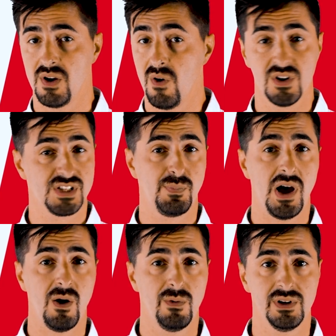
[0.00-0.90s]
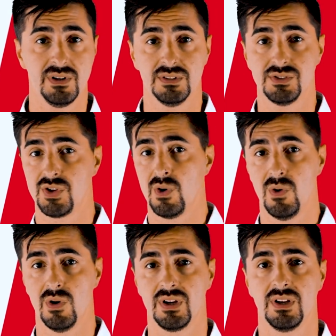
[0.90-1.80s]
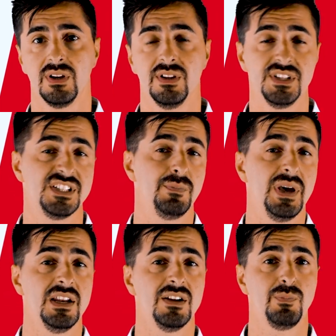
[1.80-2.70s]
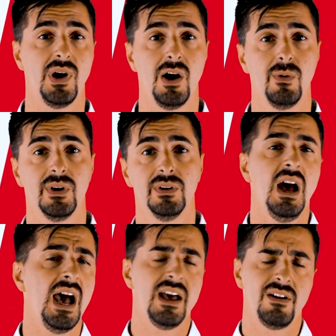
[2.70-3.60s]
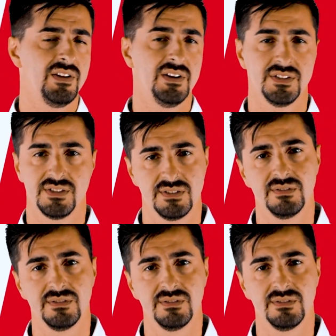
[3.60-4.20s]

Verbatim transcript: horsepower, torque, dissipated power and others.